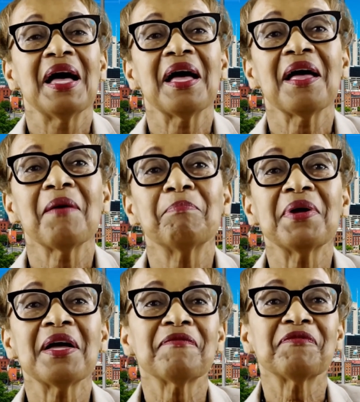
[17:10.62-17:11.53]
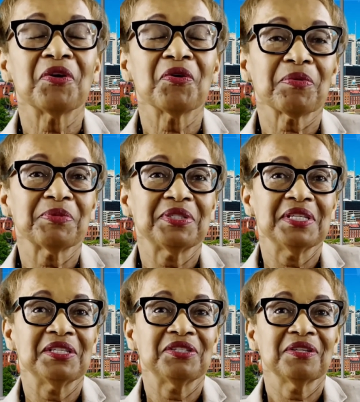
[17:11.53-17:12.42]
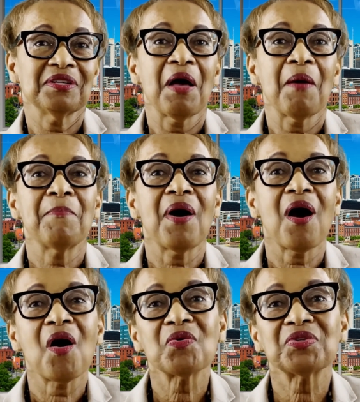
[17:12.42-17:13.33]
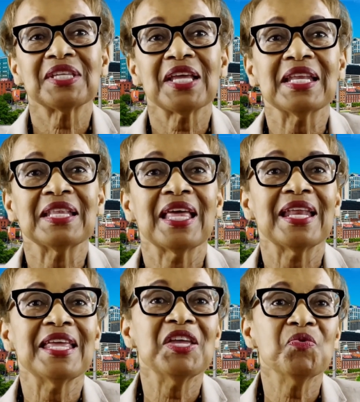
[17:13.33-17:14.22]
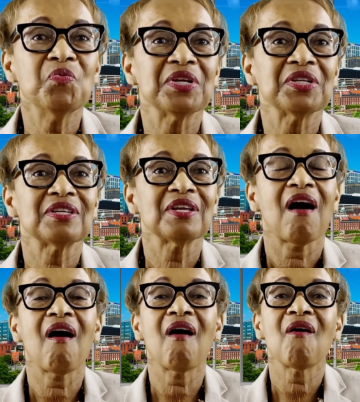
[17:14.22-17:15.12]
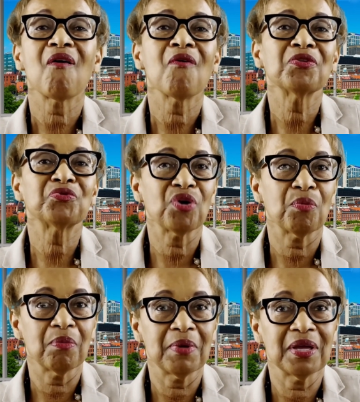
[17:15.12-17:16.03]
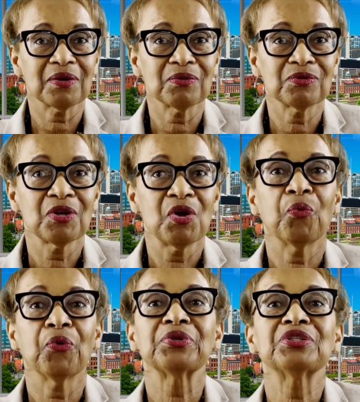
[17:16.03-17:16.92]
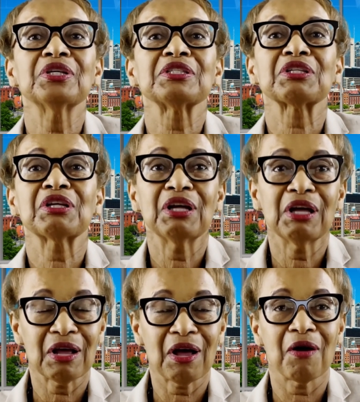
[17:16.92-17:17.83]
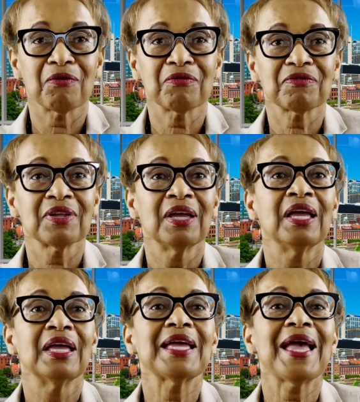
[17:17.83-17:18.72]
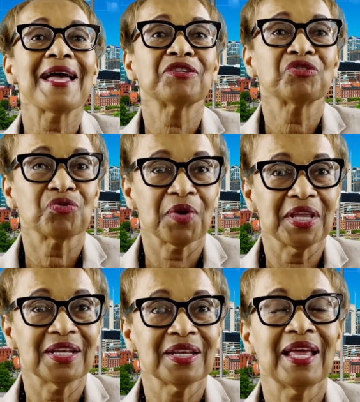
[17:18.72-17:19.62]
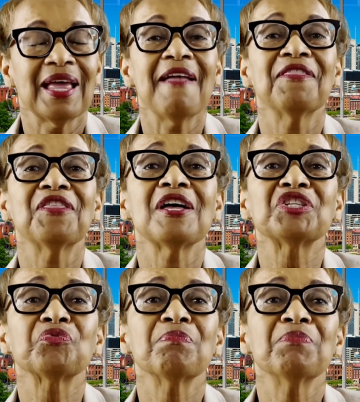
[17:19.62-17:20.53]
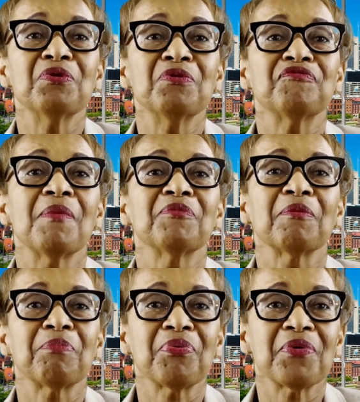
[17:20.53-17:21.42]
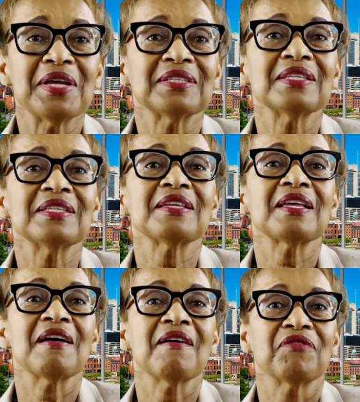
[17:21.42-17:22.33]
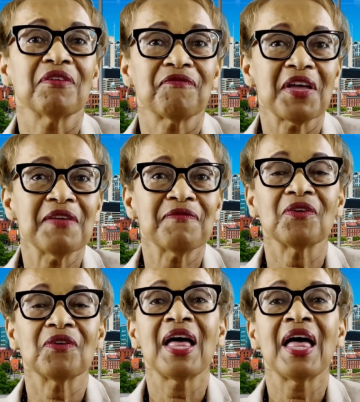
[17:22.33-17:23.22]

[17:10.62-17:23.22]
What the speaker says: Above circumcision, Paul stated that he wished all the troublemakers were just cut off, castrated, and thus removed from the presence of the faithful